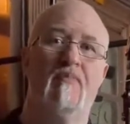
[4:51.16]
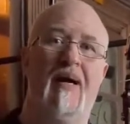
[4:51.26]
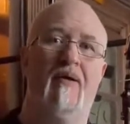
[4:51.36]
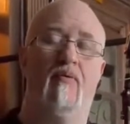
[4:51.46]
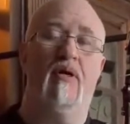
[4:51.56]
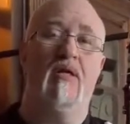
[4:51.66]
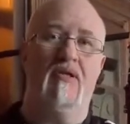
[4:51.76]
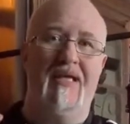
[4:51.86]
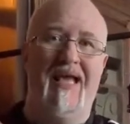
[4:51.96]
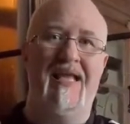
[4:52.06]
about
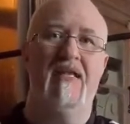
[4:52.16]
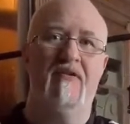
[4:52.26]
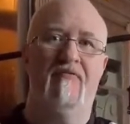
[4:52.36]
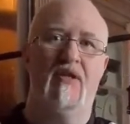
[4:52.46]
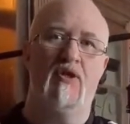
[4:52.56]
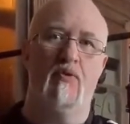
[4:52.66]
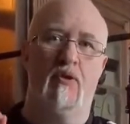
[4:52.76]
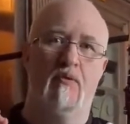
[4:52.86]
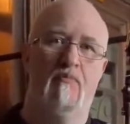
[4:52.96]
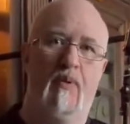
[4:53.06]
the individual
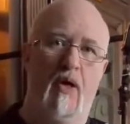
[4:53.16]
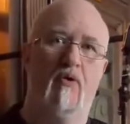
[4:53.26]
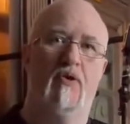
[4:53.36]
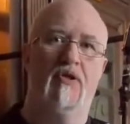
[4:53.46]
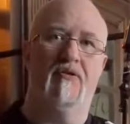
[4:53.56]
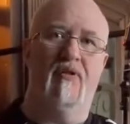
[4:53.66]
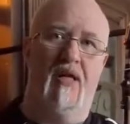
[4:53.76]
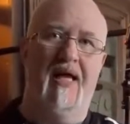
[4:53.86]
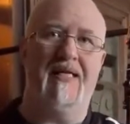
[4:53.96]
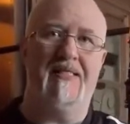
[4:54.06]
components of the
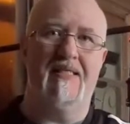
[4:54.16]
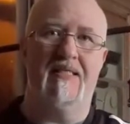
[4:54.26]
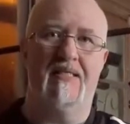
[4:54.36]
lighting